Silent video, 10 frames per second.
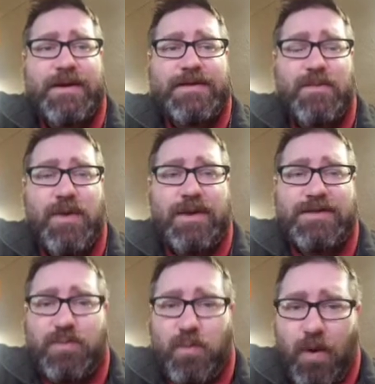as well
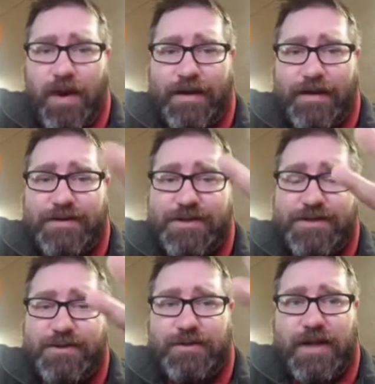as 1 to
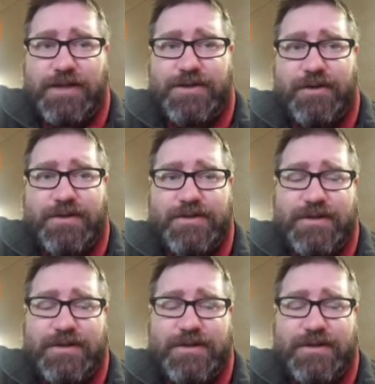2 legendaries.